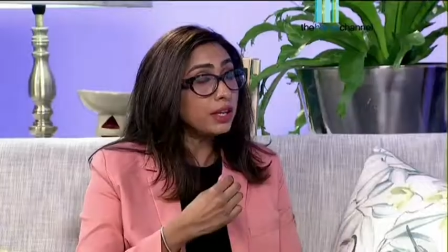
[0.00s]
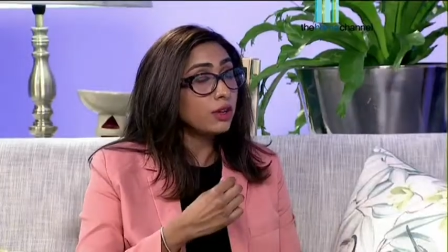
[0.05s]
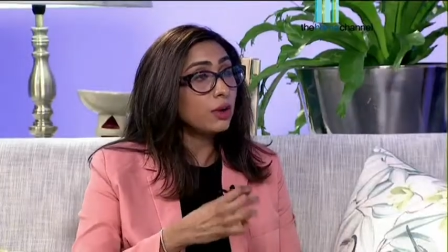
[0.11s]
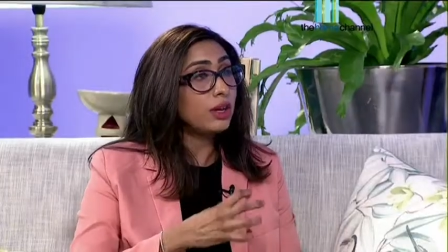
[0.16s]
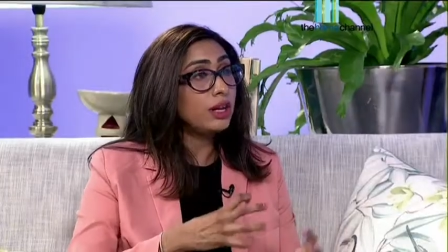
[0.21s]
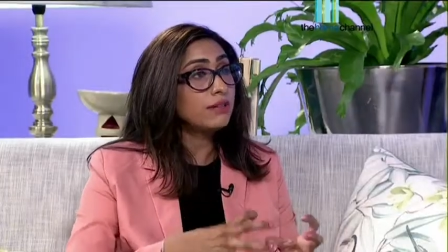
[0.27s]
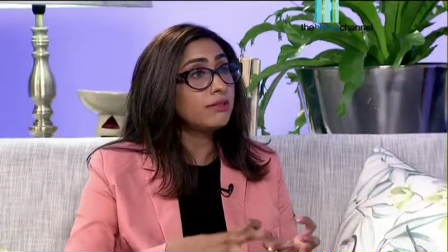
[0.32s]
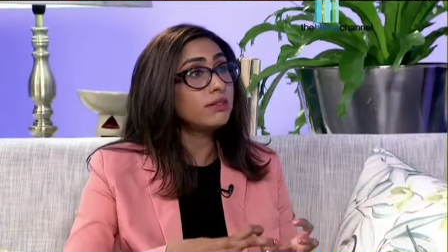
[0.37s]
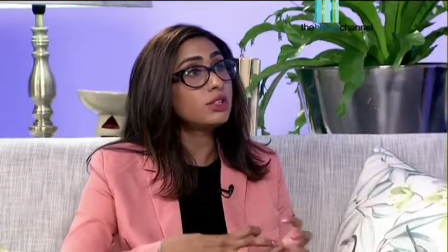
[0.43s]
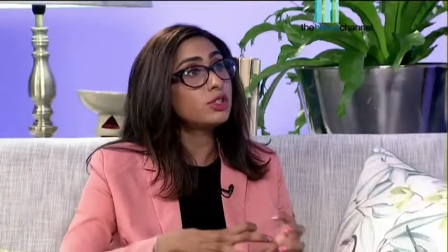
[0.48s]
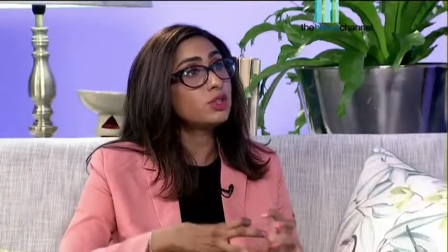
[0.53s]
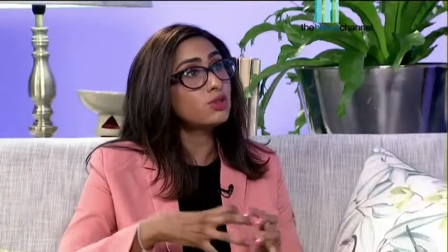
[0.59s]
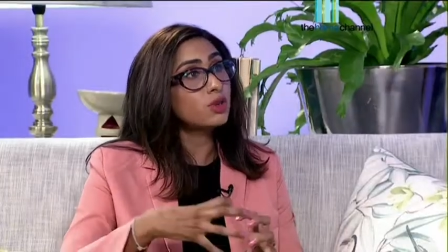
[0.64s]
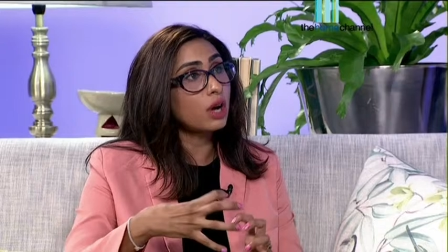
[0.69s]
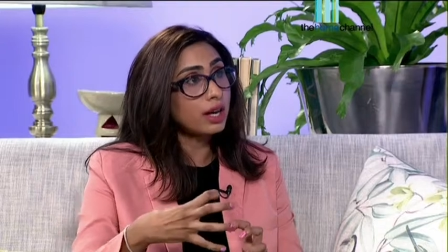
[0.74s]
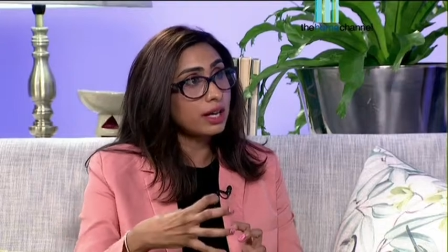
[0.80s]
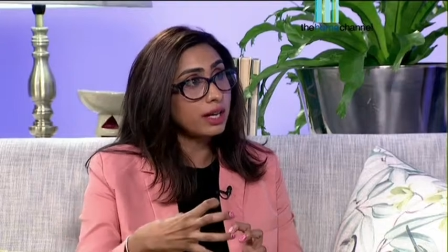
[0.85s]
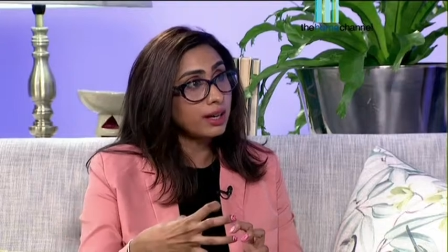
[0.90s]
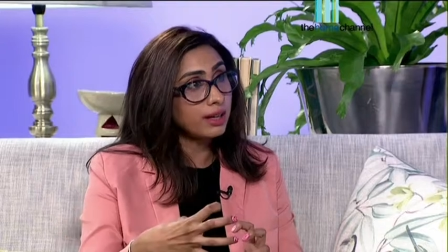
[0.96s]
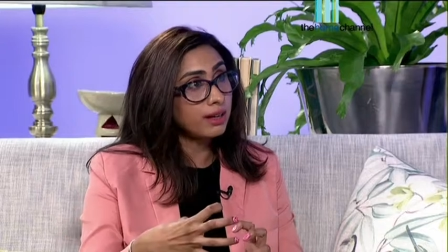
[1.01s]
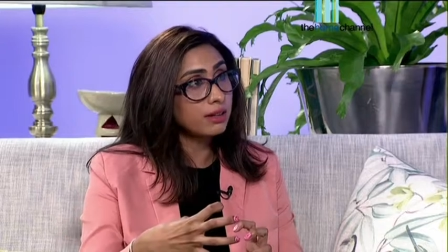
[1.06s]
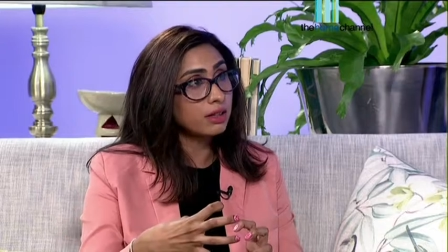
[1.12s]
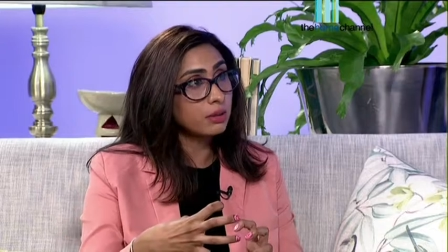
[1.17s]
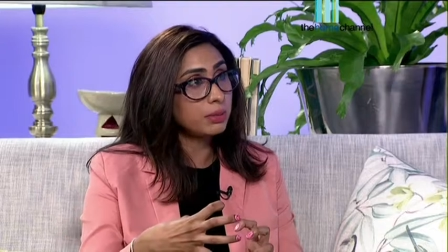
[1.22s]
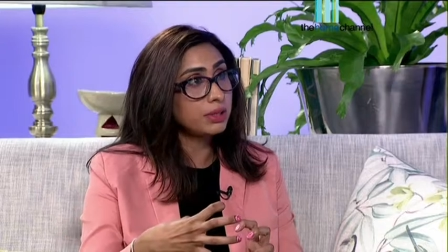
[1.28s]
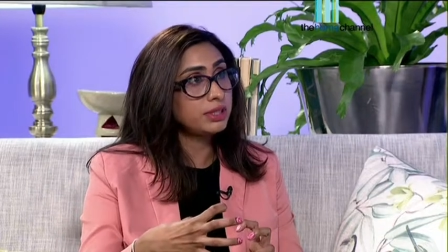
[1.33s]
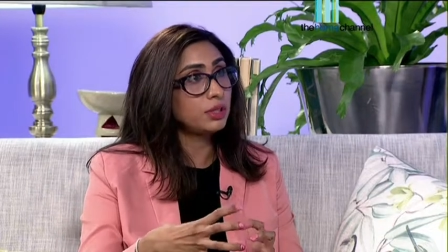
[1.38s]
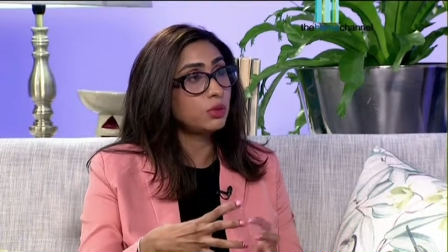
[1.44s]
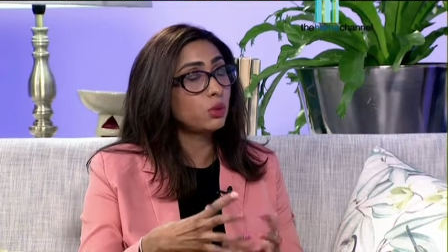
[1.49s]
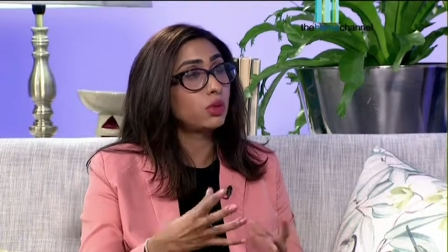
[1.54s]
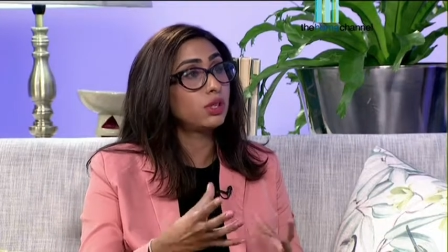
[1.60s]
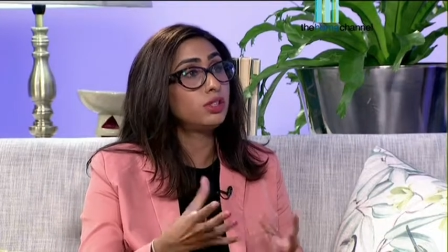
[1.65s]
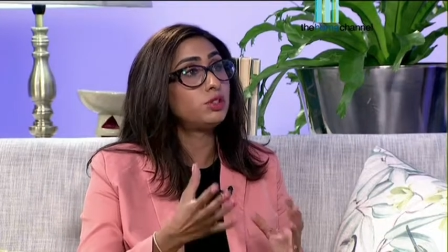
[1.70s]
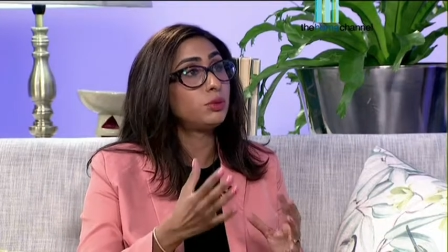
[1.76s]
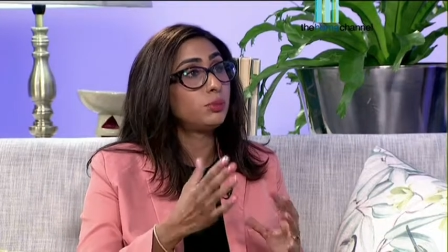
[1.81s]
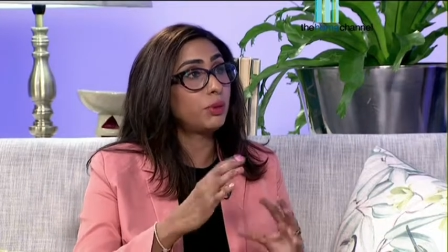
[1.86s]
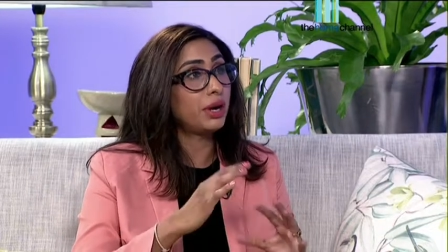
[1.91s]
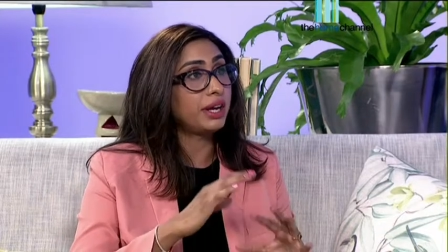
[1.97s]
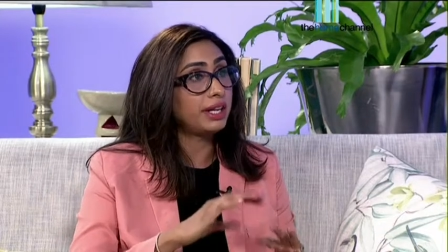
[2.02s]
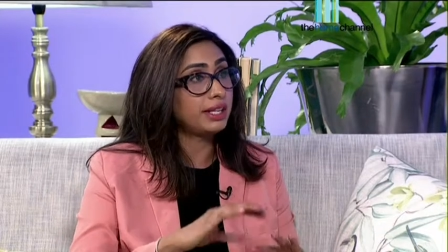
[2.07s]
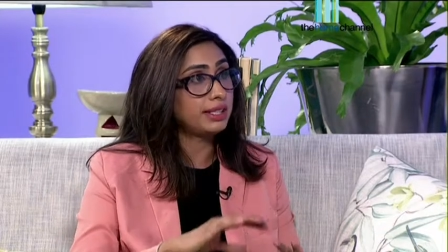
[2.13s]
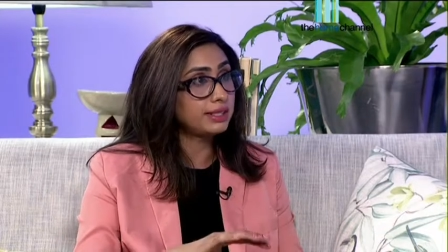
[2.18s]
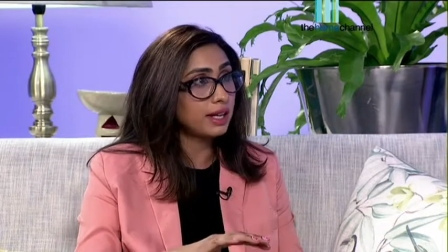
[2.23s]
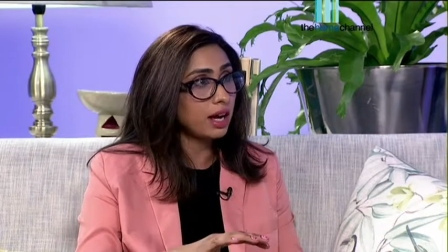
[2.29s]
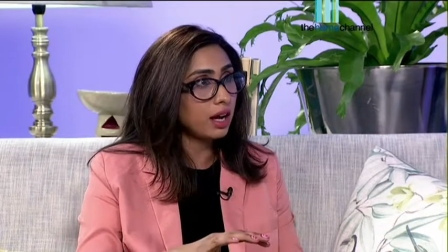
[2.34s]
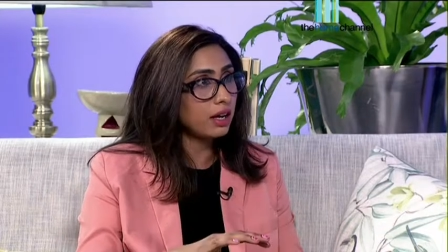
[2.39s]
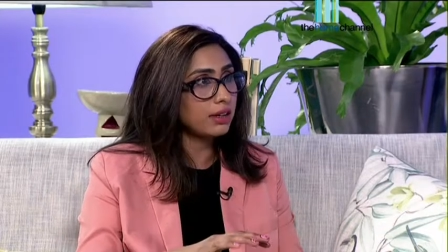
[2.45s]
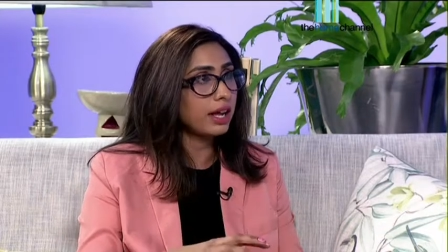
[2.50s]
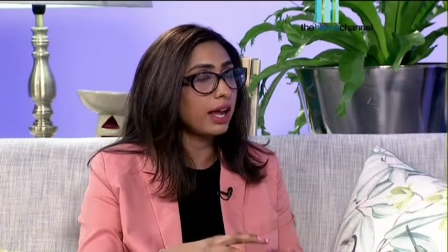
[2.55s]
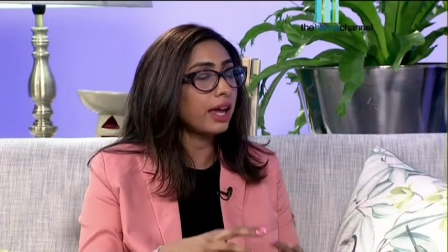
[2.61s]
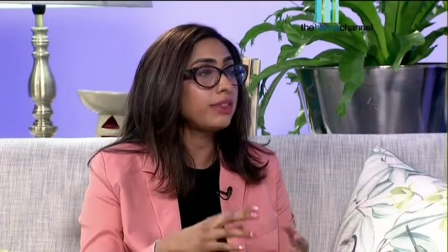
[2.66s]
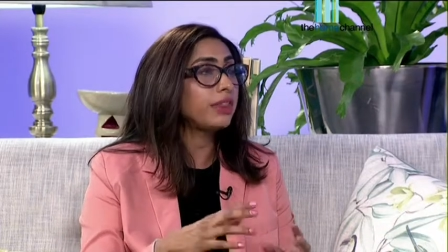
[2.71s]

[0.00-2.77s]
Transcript: eating, your liver is struggling a little bit in order to break it down,